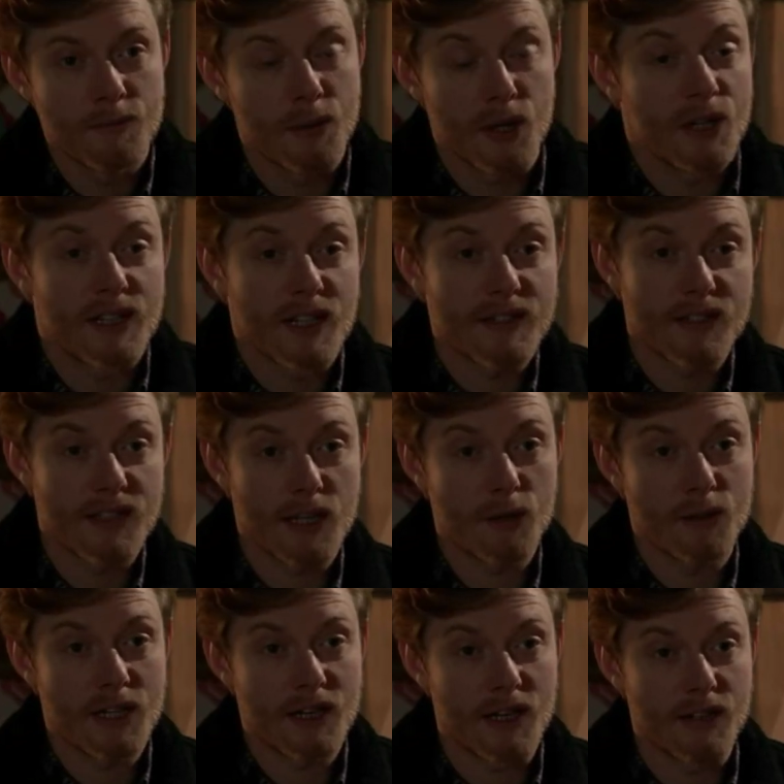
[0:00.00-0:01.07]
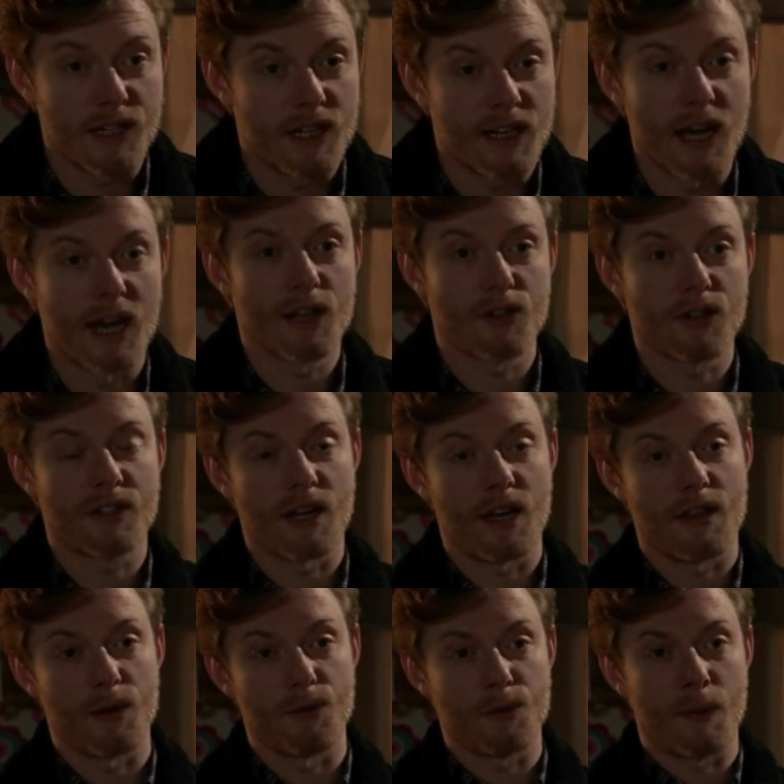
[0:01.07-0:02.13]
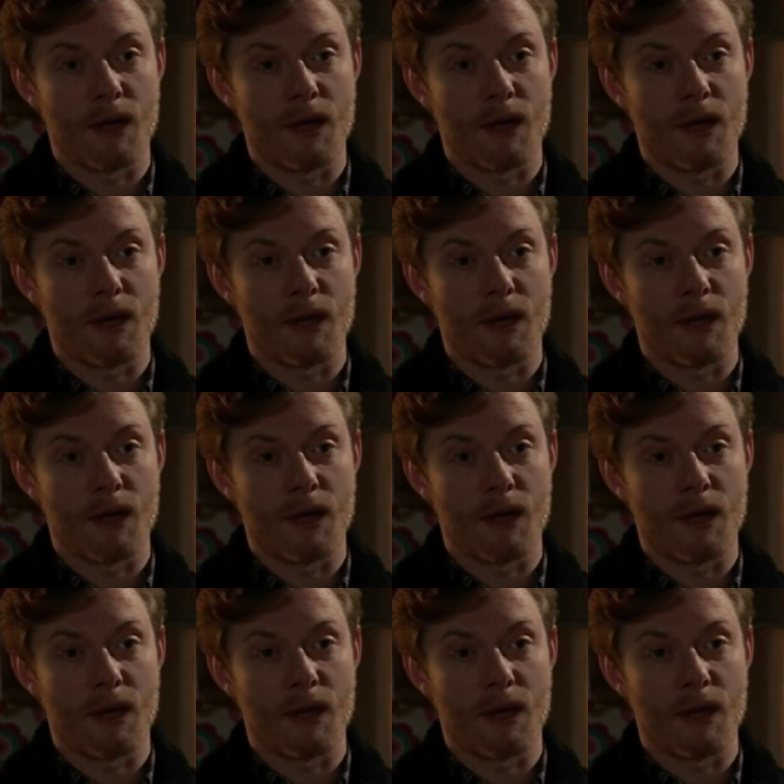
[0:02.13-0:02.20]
But you didn't see who did it, so you can't just say that it was